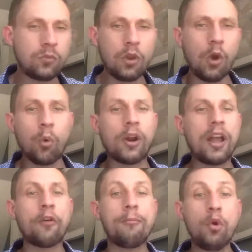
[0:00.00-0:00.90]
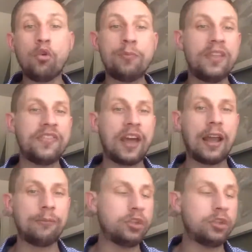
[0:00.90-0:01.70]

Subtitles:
or whatever movement that I'm